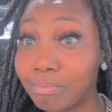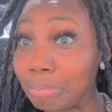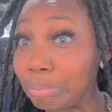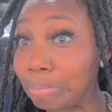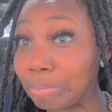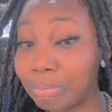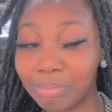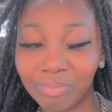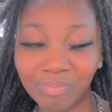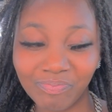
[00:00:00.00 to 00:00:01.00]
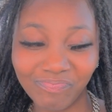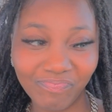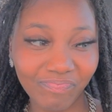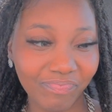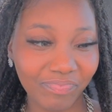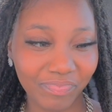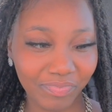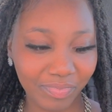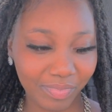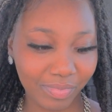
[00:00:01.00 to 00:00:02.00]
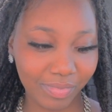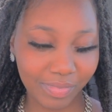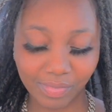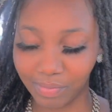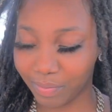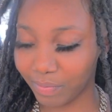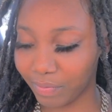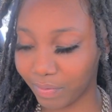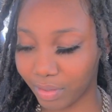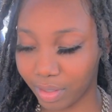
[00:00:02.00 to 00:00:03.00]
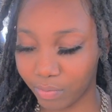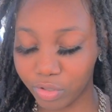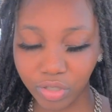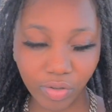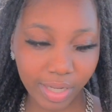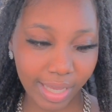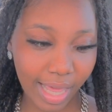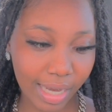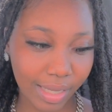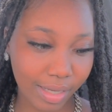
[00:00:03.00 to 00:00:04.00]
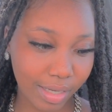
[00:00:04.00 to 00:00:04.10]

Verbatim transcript: Oh yeah, you right. I'm saying though. What you doing I'm in Cali?